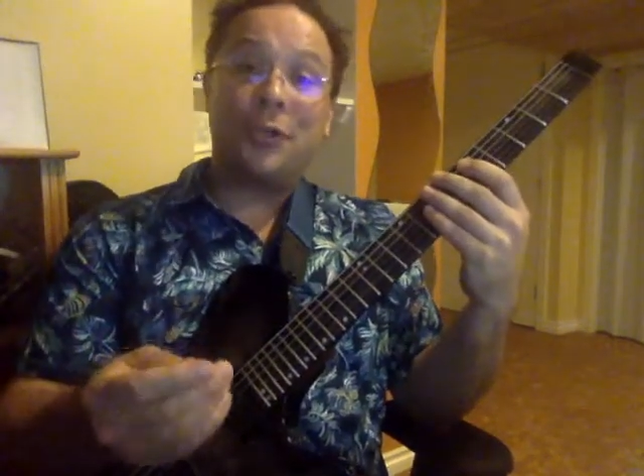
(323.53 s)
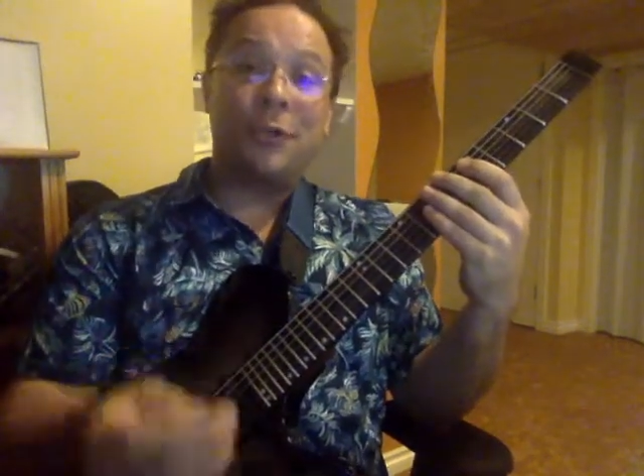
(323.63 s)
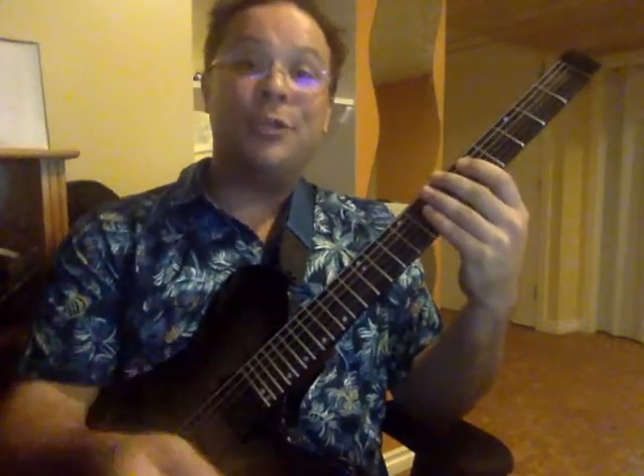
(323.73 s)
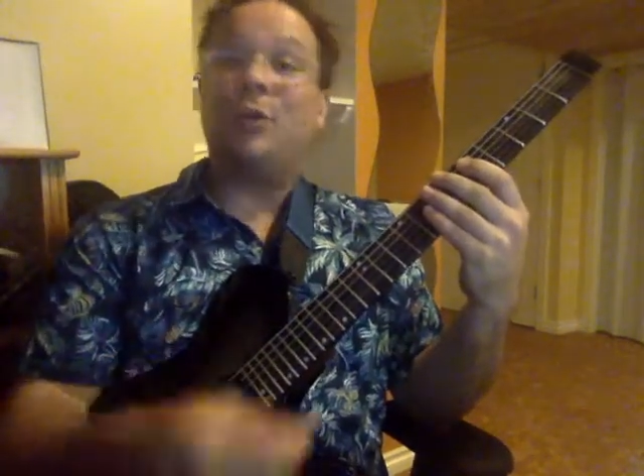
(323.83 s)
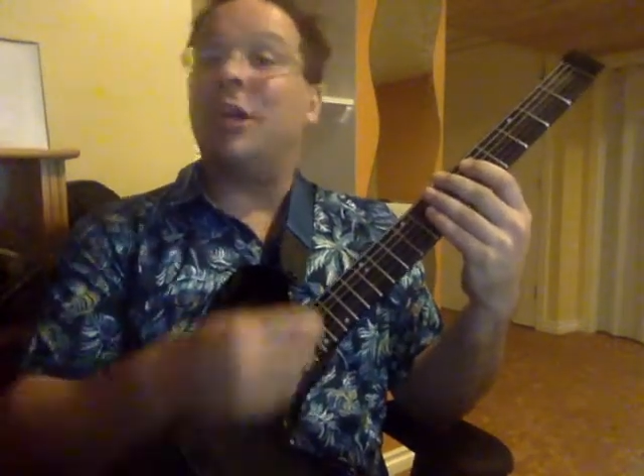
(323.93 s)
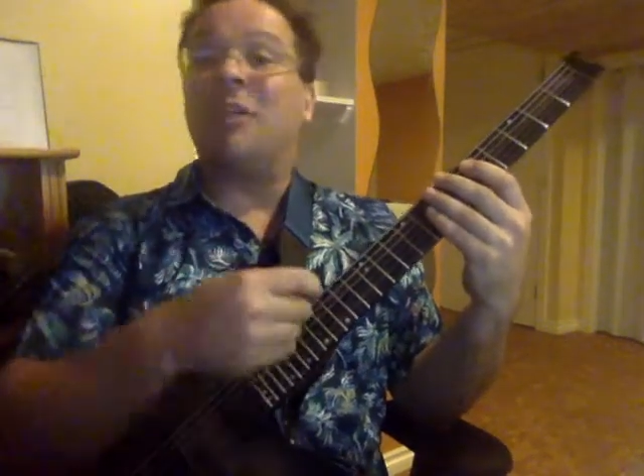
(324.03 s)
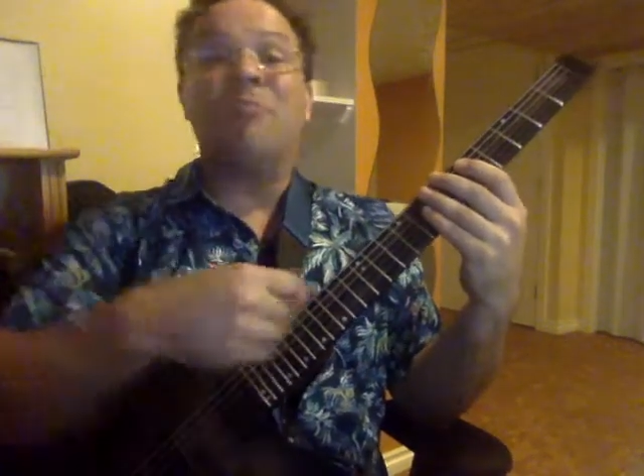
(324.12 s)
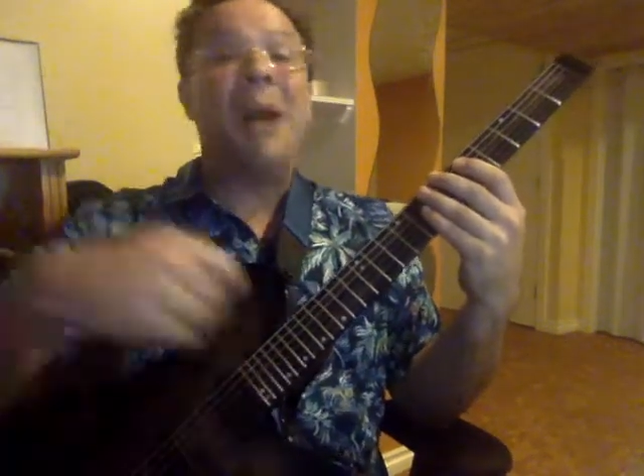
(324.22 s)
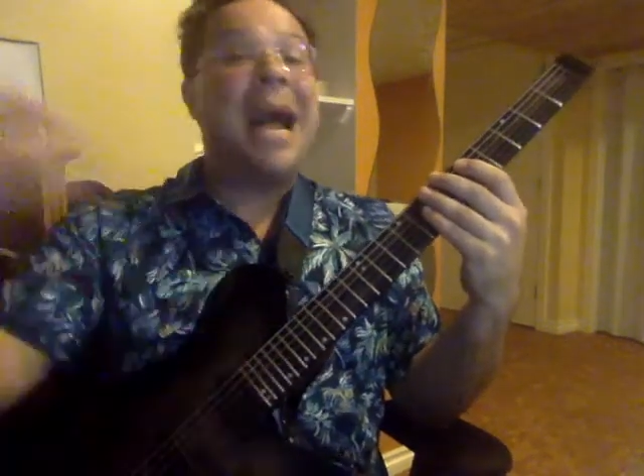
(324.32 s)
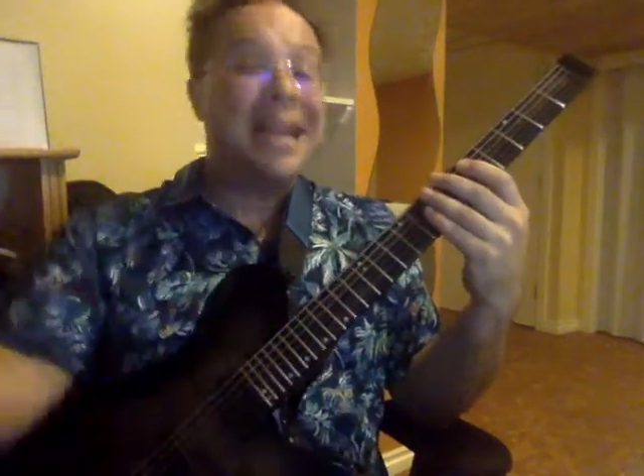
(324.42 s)
do is you could
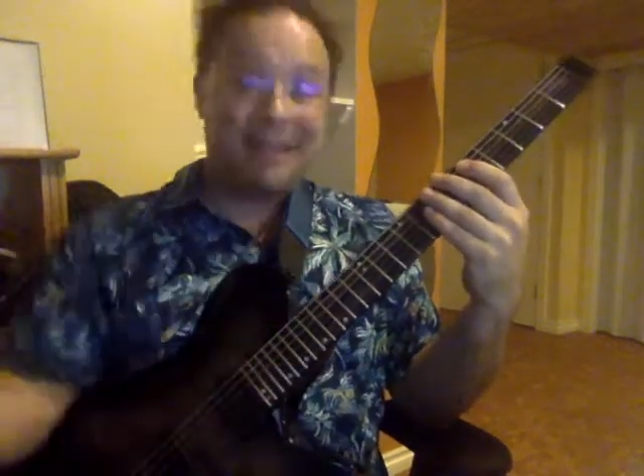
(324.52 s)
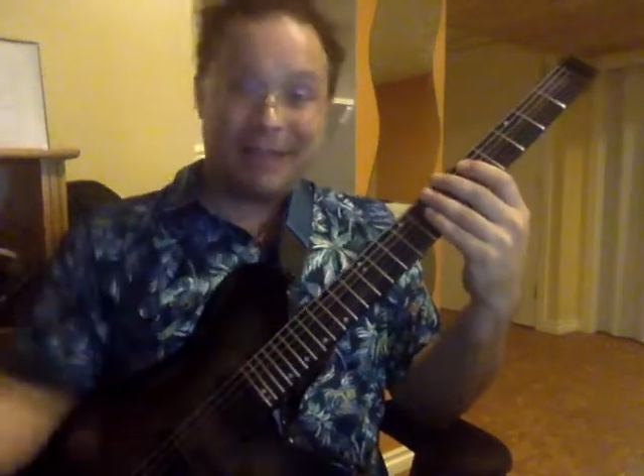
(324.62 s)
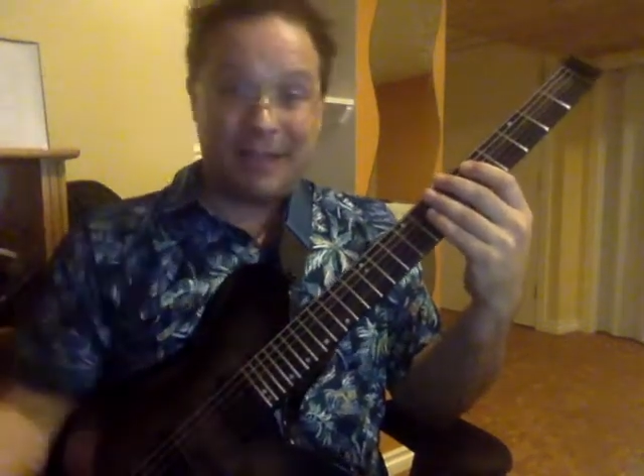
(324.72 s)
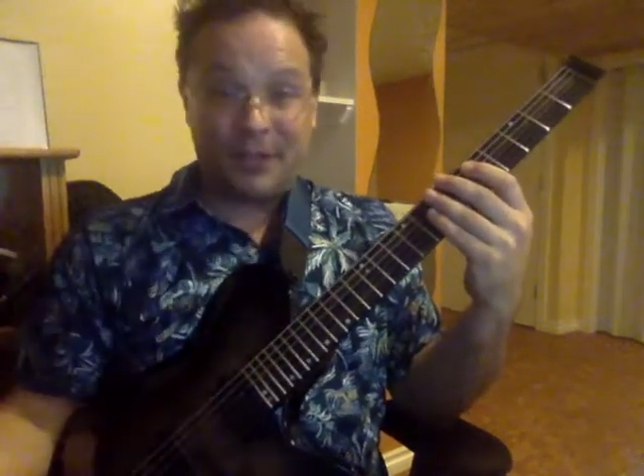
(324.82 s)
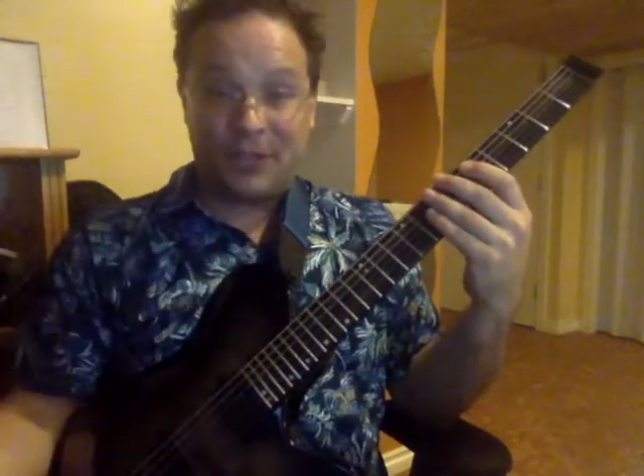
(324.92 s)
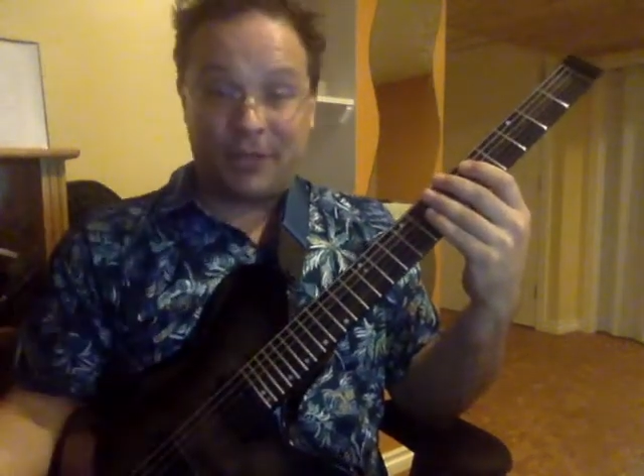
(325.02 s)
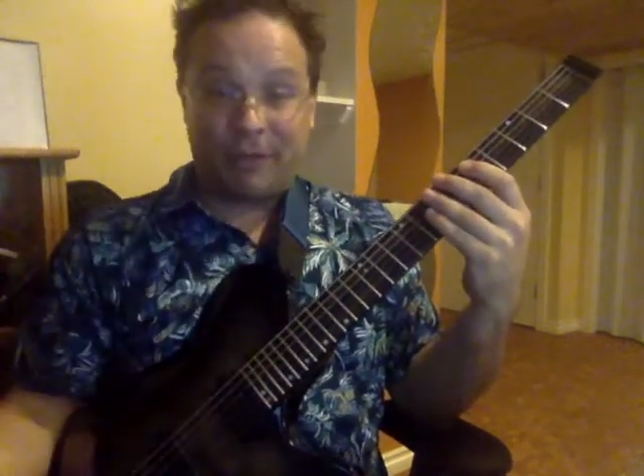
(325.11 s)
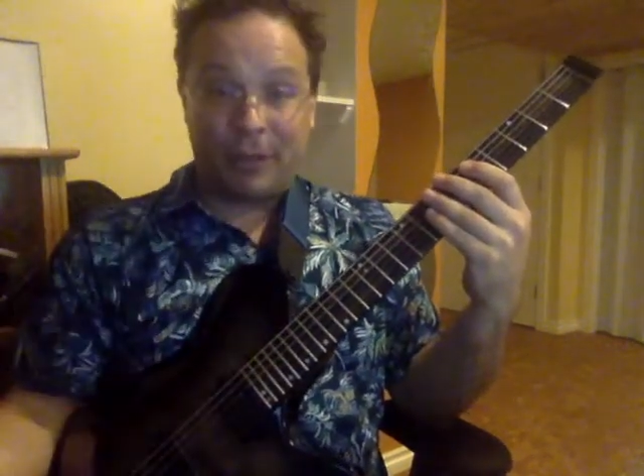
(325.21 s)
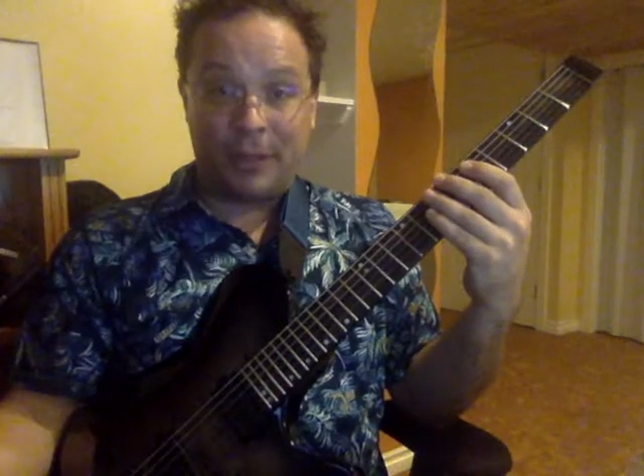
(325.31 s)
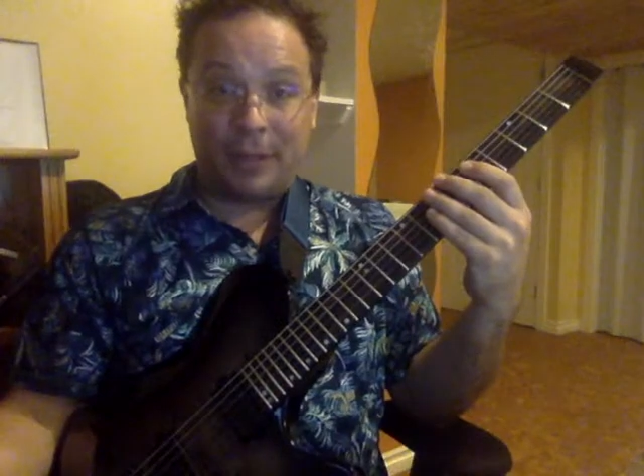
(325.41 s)
combine these
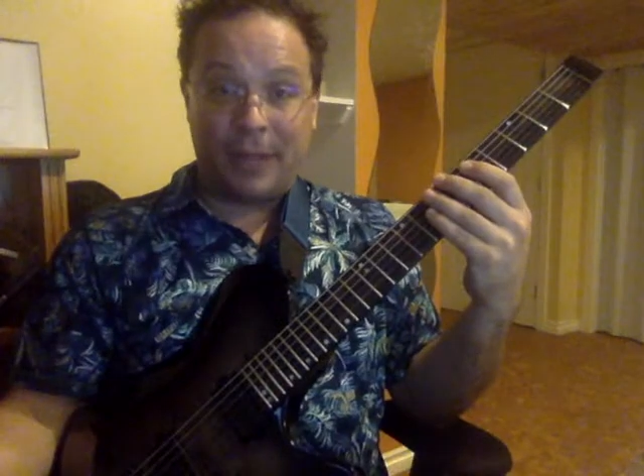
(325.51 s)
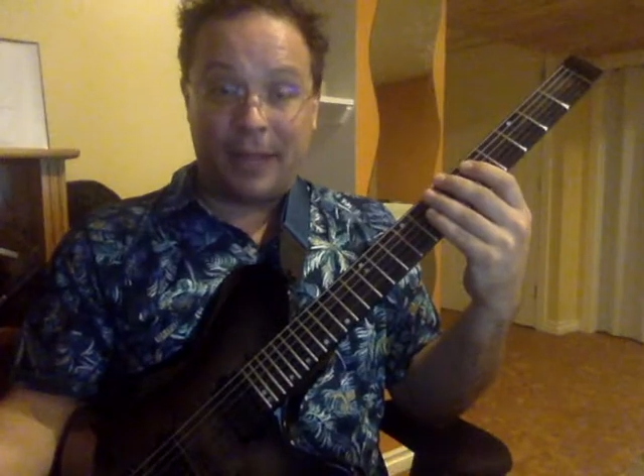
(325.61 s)
different